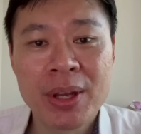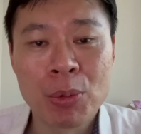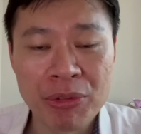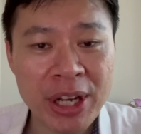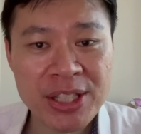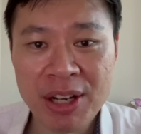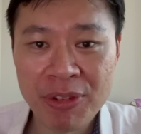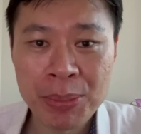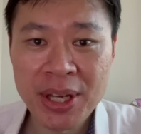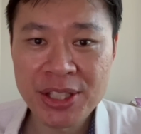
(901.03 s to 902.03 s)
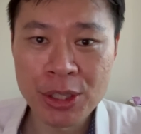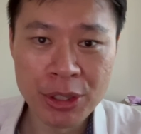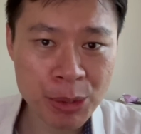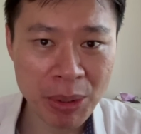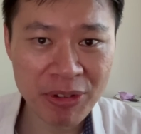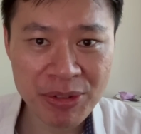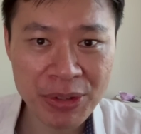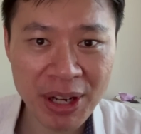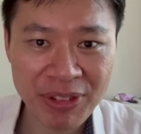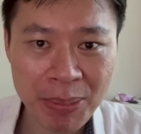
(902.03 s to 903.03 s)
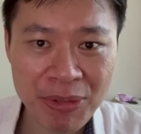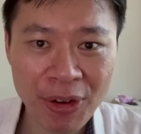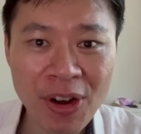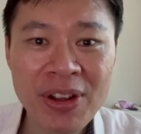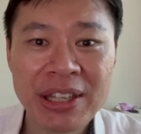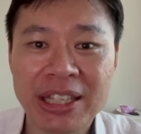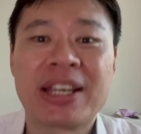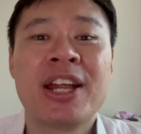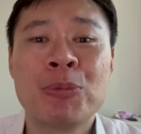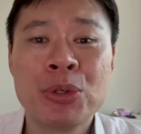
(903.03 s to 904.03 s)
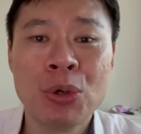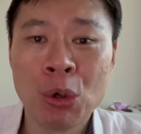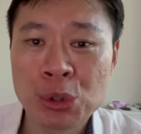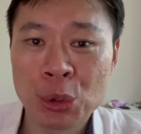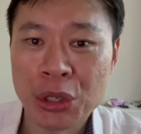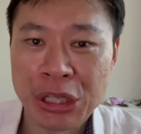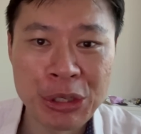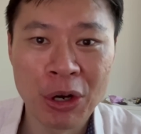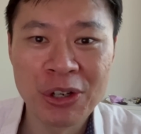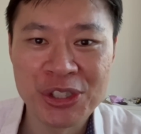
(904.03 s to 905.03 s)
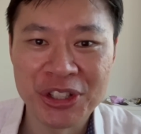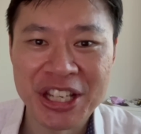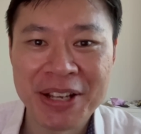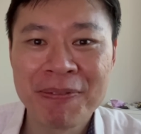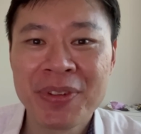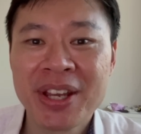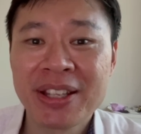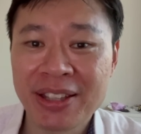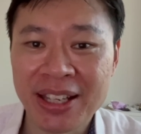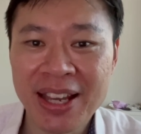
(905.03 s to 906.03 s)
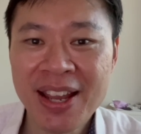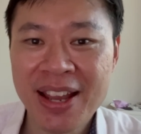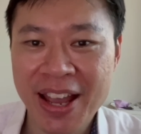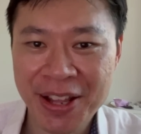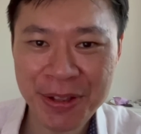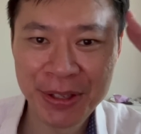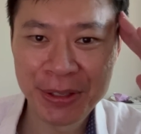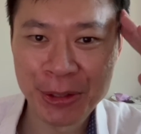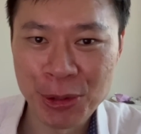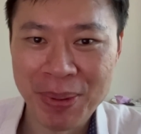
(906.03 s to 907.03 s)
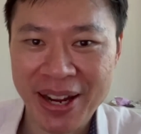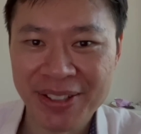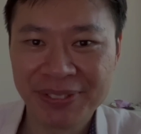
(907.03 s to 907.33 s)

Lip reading: With that, I'll sign off from here and see you in this previous video I've done before that can help you also in your journey. Take care and goodbye.